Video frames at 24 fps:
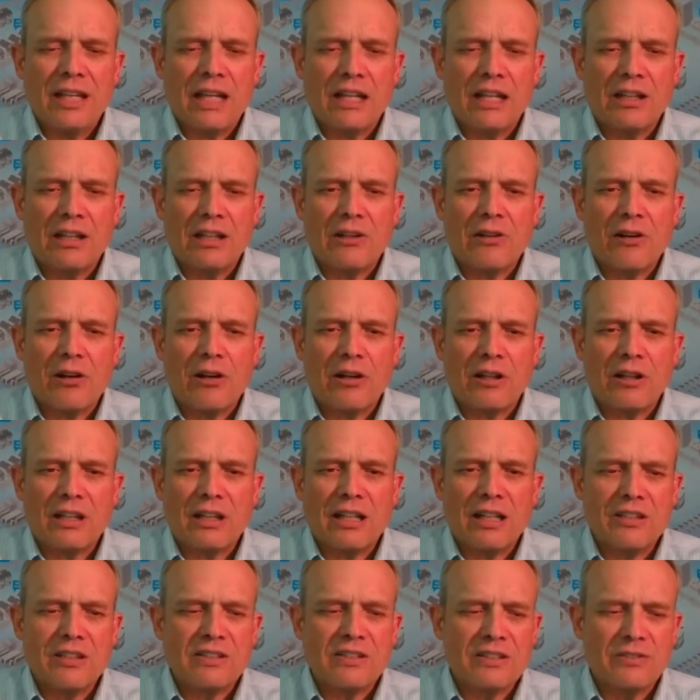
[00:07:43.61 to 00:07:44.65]
And there are
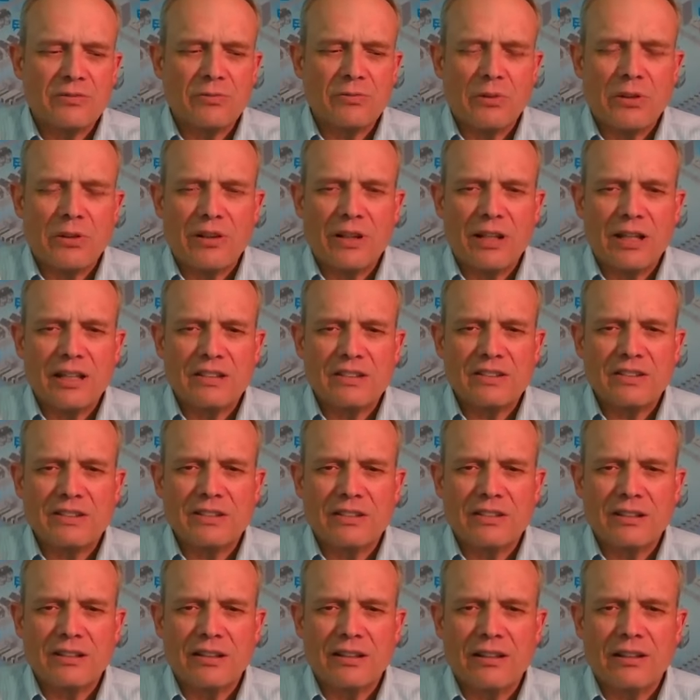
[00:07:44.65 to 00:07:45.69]
cases where that's
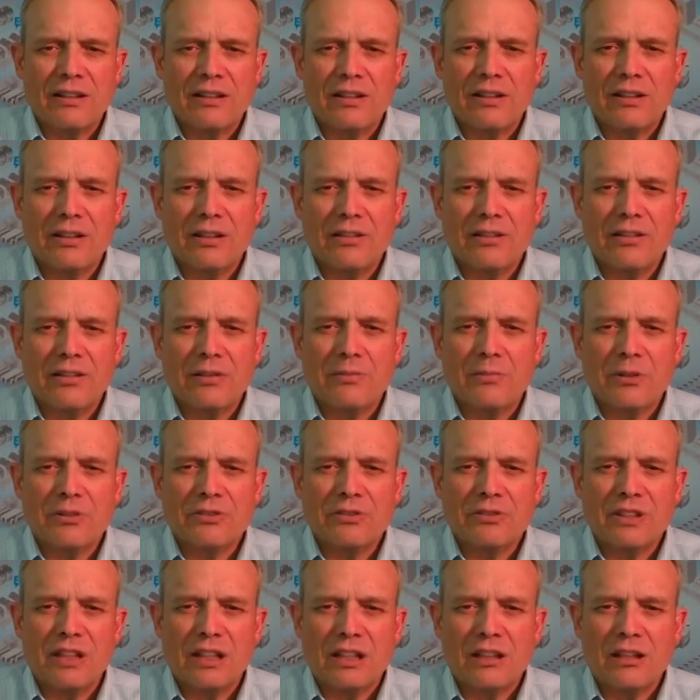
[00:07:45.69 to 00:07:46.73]
the
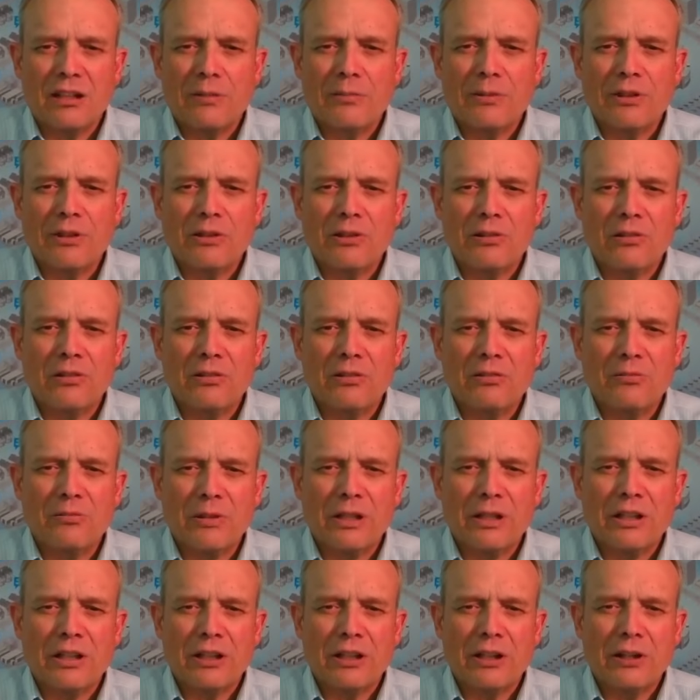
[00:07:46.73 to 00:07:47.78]
most economical
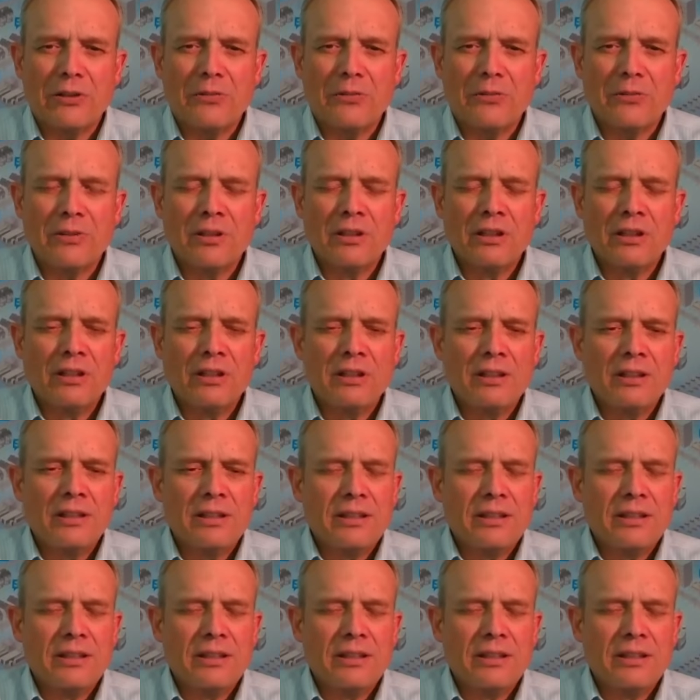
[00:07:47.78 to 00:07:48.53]
way to go.